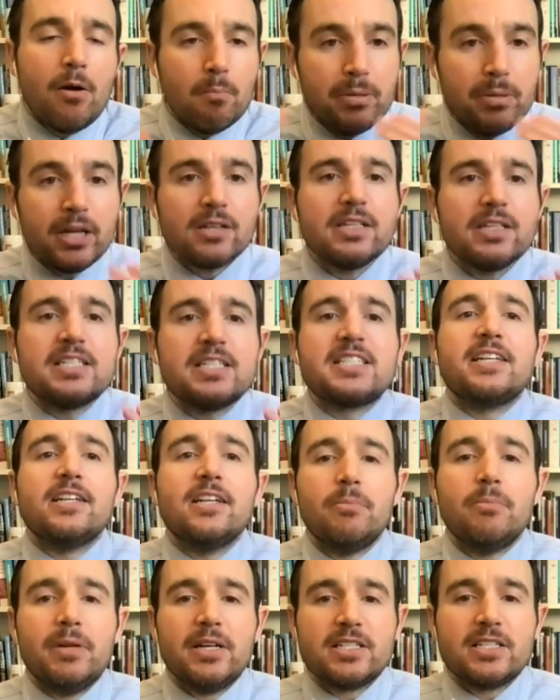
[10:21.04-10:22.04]
build a
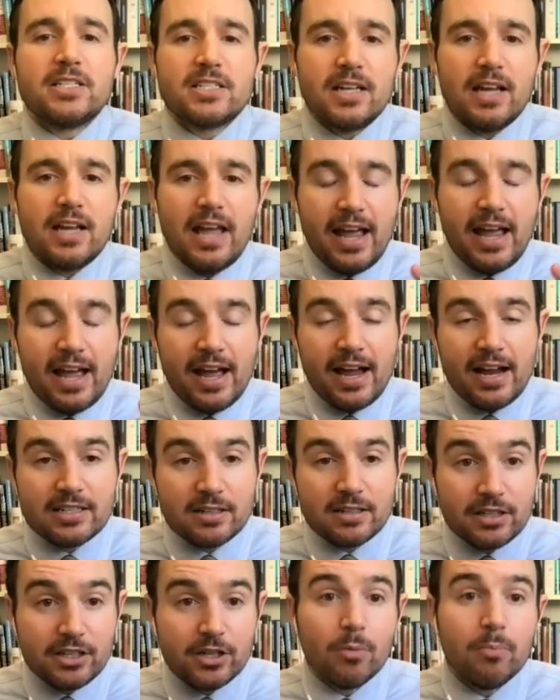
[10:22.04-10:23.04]
syllabus
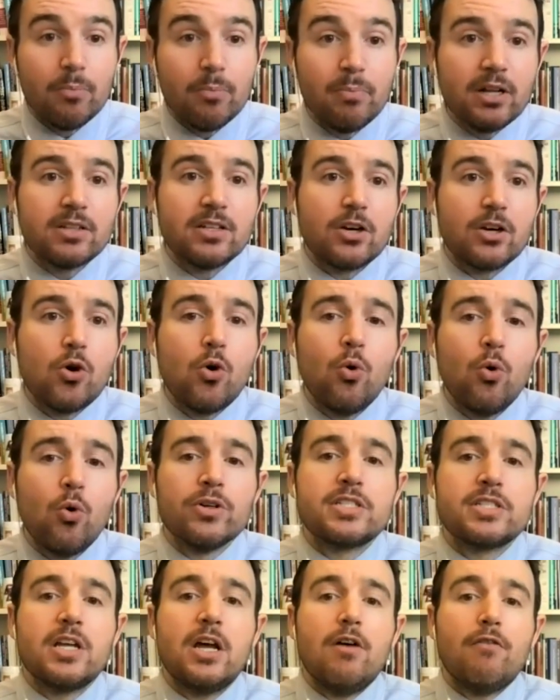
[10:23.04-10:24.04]
and build a
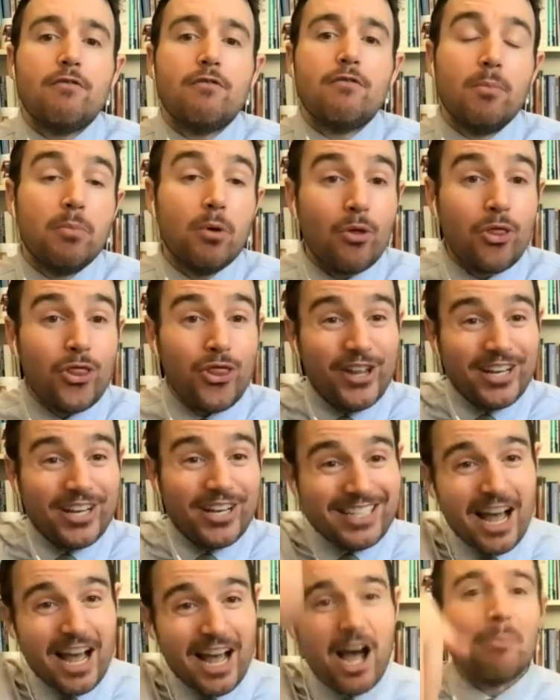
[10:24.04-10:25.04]
course from both the
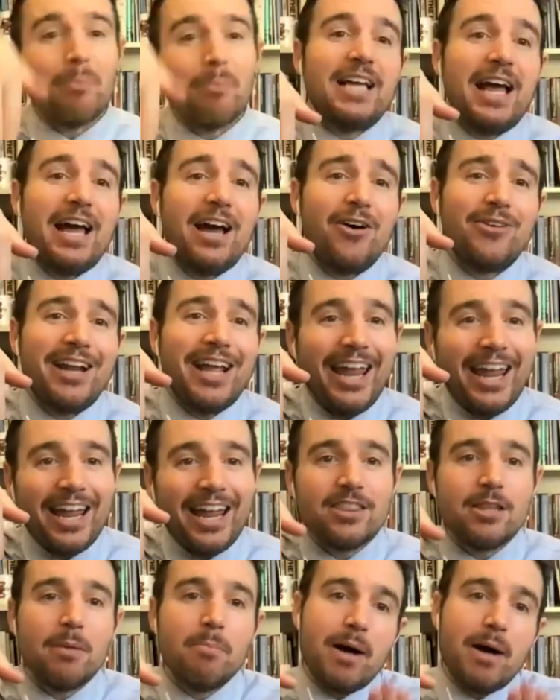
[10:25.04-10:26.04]
top down
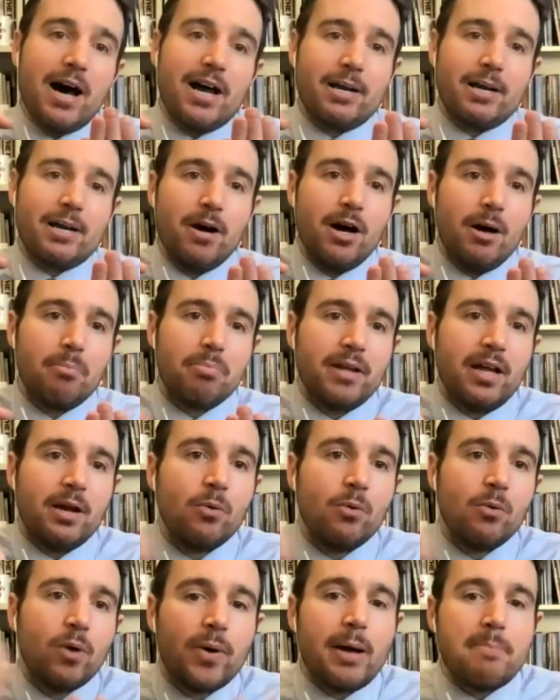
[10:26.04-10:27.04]
and the bottom up.
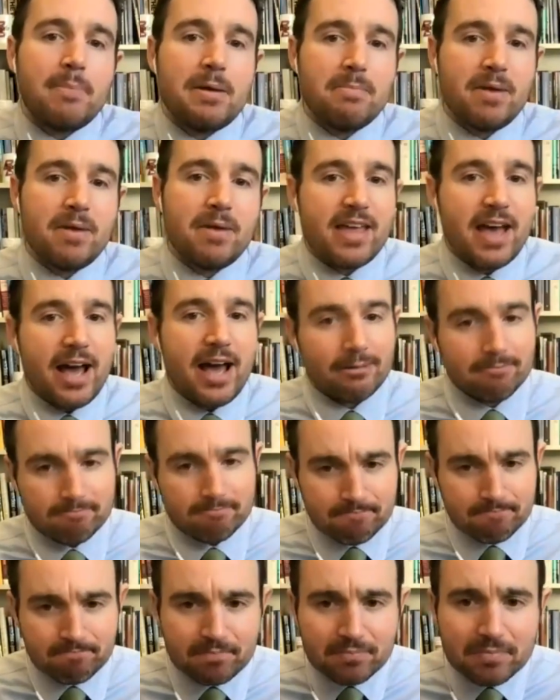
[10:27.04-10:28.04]
And what do I mean by that?
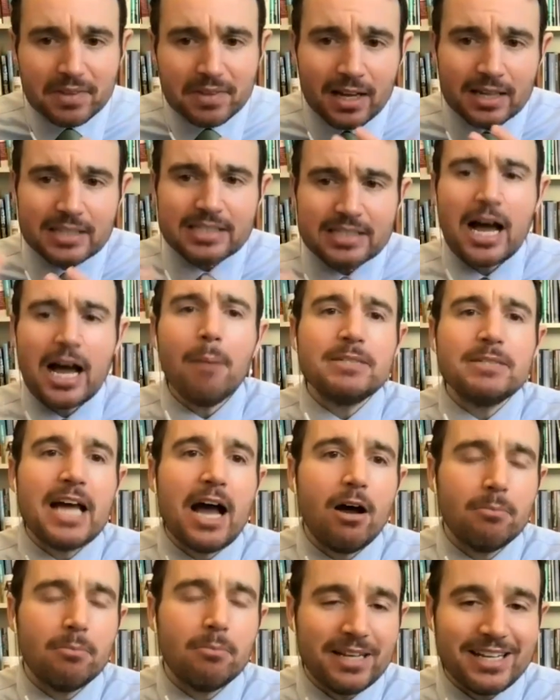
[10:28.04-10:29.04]
Top
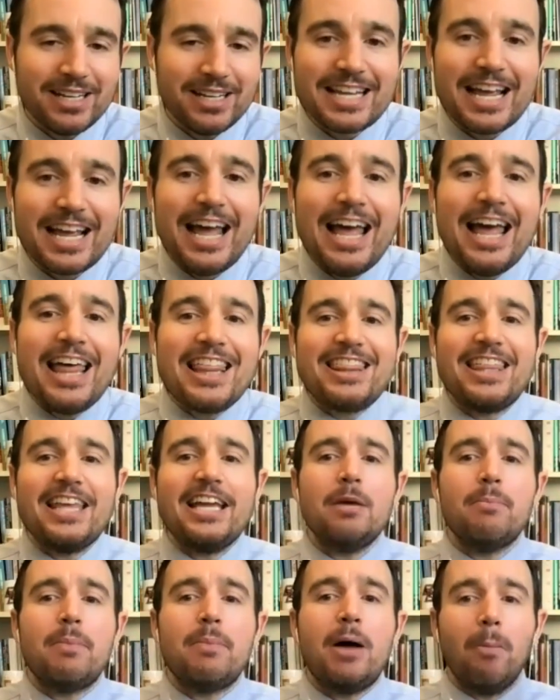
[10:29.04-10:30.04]
down means
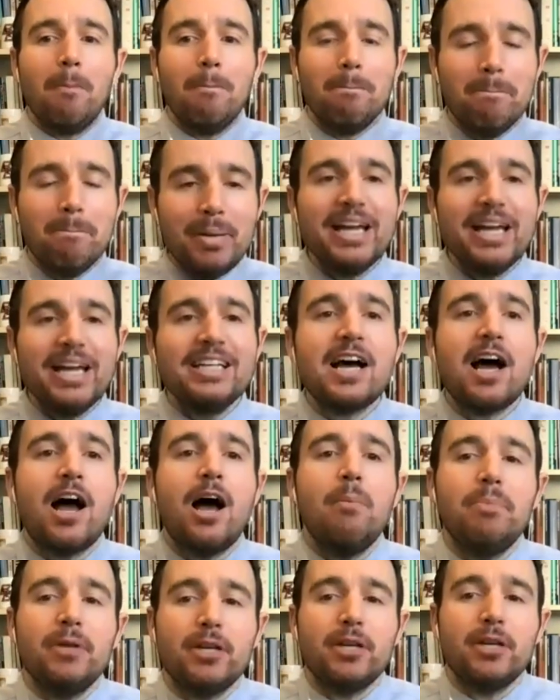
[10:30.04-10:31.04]
think about big
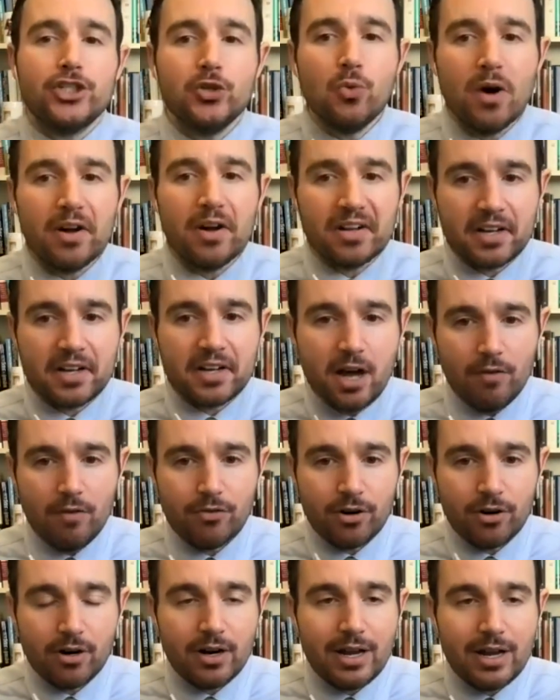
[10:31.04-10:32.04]
topics you want to
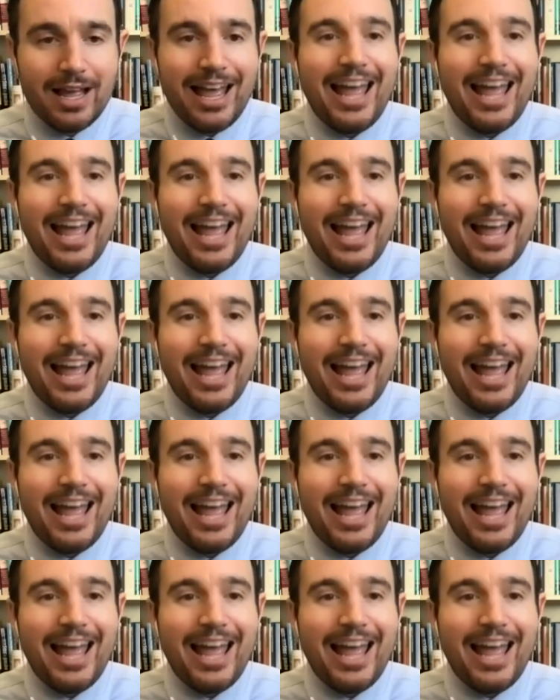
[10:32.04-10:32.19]
cover,